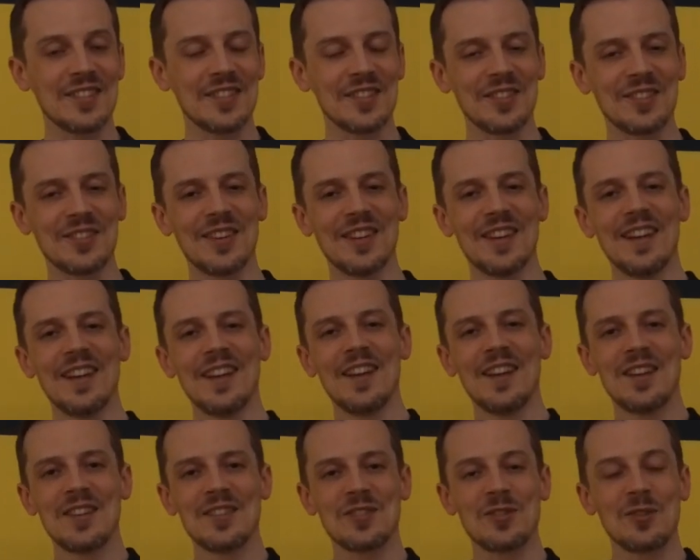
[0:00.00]
So
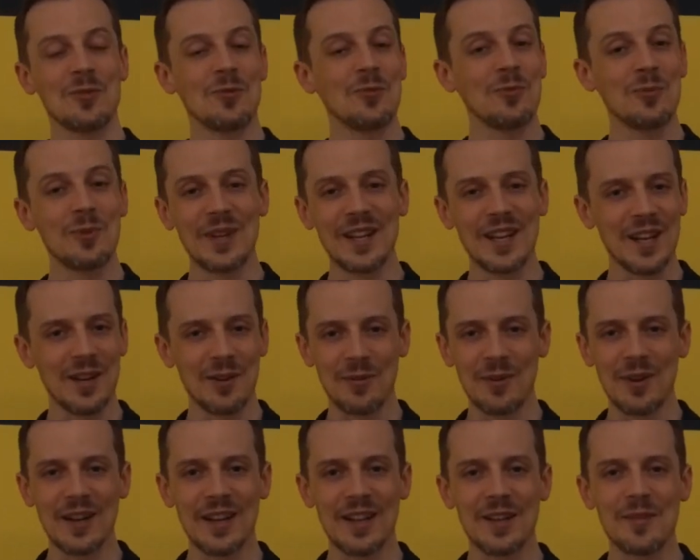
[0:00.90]

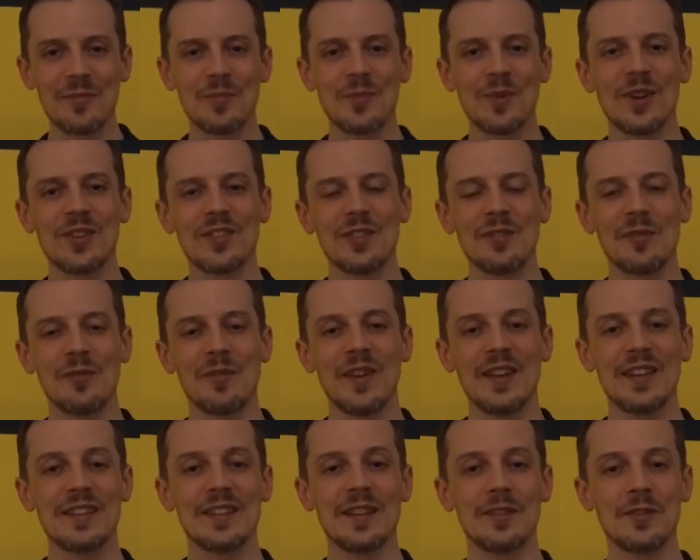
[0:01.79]
really impressive
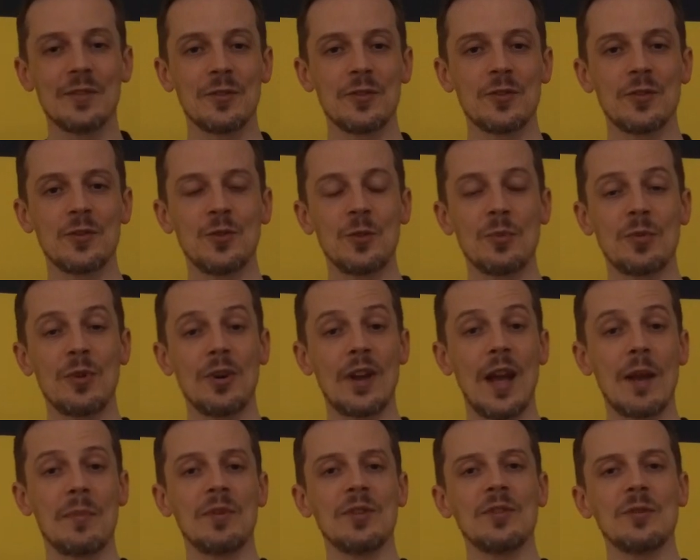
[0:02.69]
event, and I was super
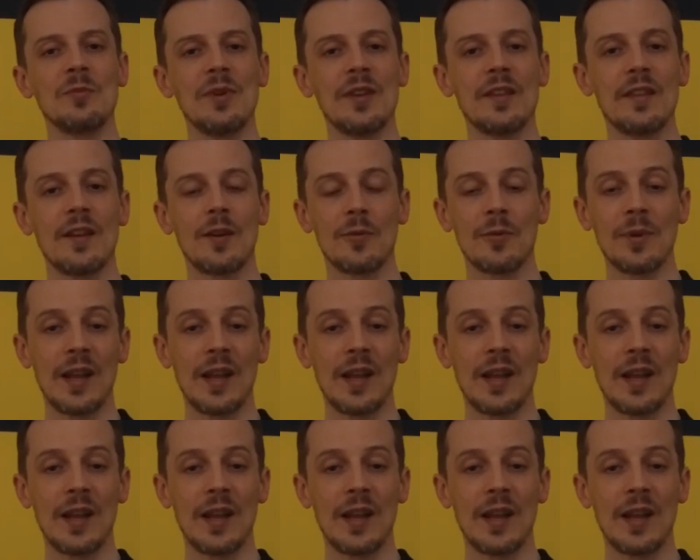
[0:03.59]
happy to be there.